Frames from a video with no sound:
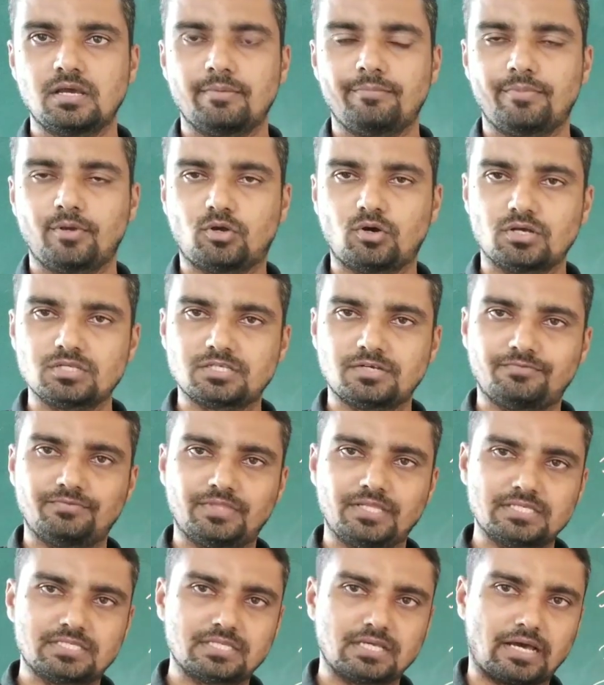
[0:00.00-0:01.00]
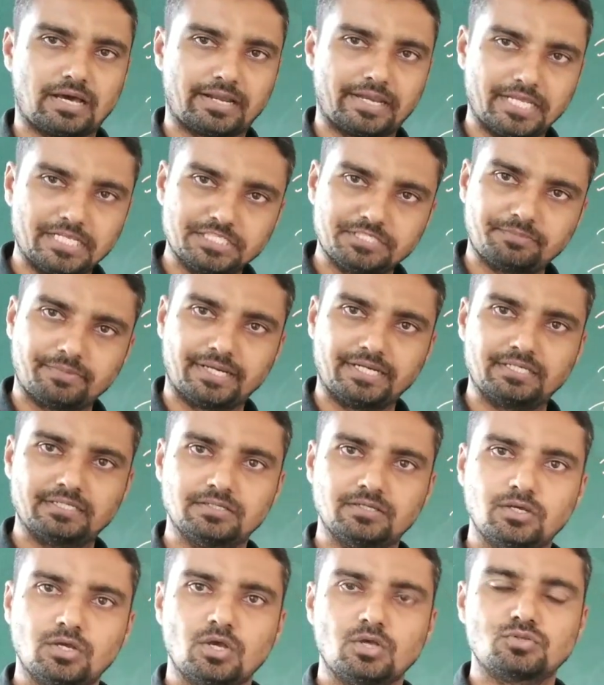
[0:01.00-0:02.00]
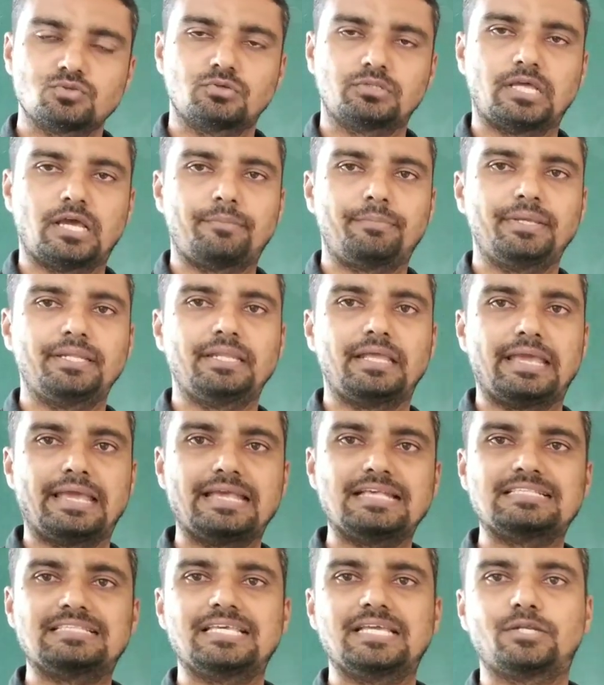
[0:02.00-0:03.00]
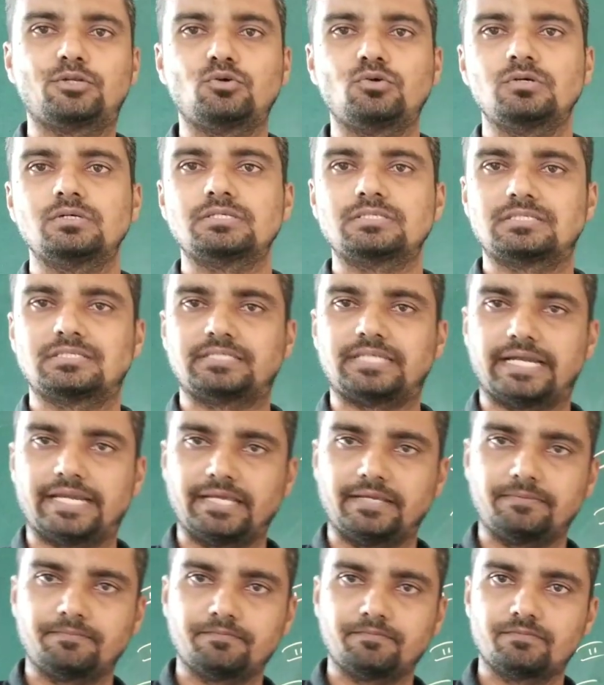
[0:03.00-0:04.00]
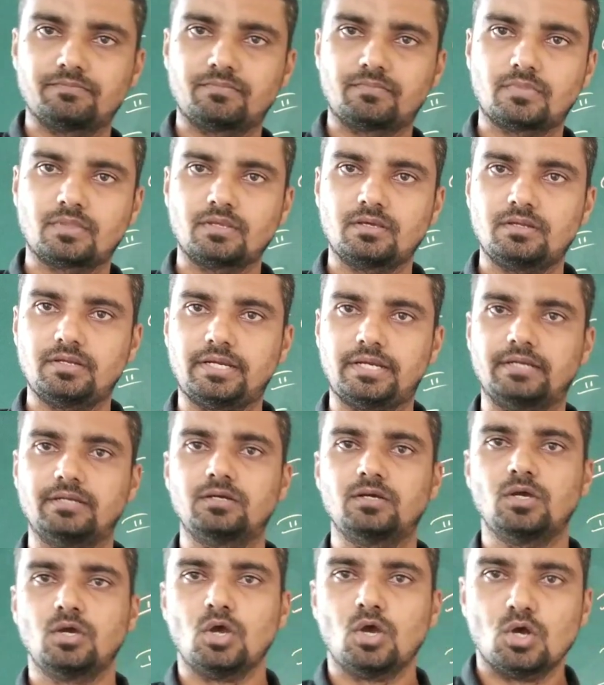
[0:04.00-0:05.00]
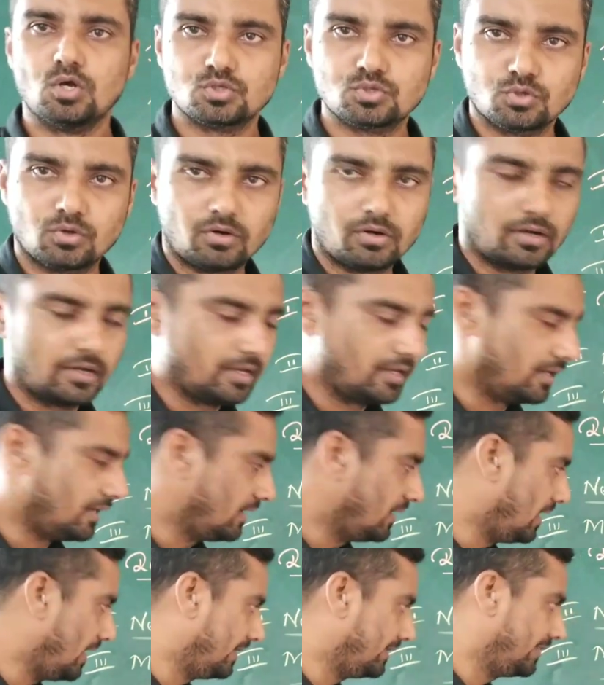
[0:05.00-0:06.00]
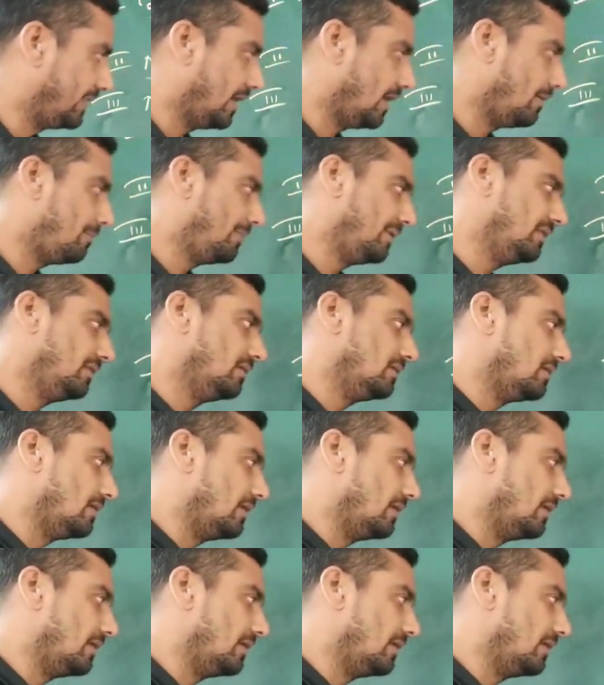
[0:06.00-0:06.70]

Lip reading: because of this arrangement, so they have been easy to study. Right. So and they have been